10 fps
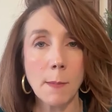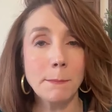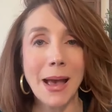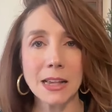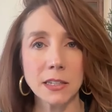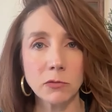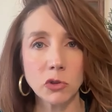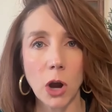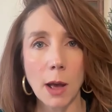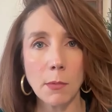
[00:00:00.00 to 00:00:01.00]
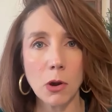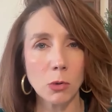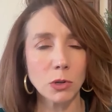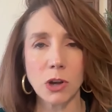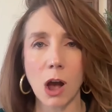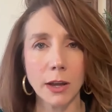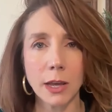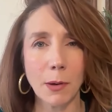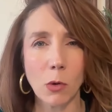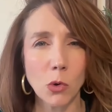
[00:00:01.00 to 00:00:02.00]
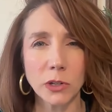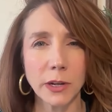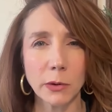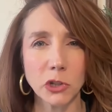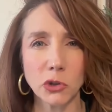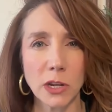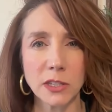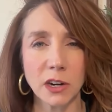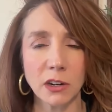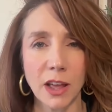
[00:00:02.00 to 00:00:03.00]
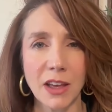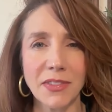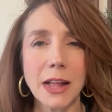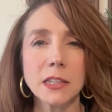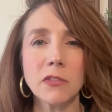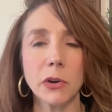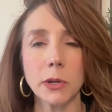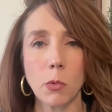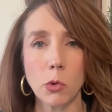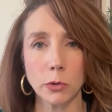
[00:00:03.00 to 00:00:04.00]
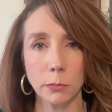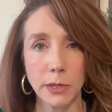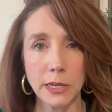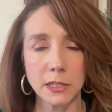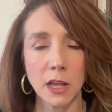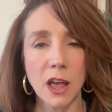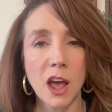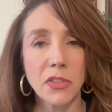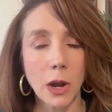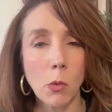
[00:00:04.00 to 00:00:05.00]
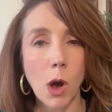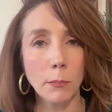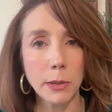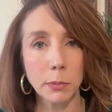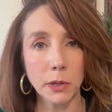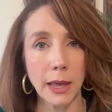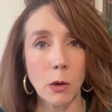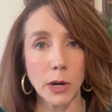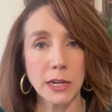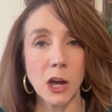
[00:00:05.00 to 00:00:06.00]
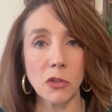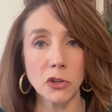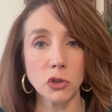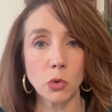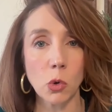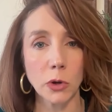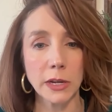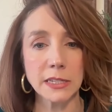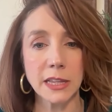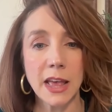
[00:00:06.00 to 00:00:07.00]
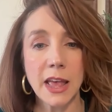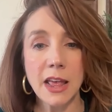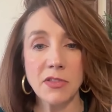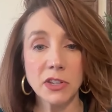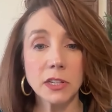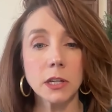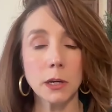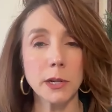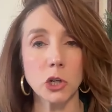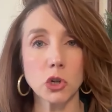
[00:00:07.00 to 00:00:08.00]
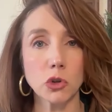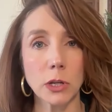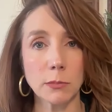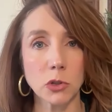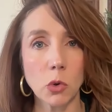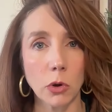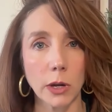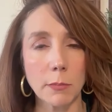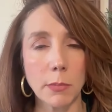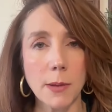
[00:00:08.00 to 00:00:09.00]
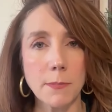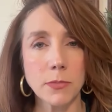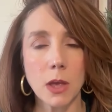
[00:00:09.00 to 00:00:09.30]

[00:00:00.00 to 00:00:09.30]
massive trauma or we're talking about ordinary stress in our life. And that's a very important piece that I want people to get when I tell this story is this is going to be an extreme story, but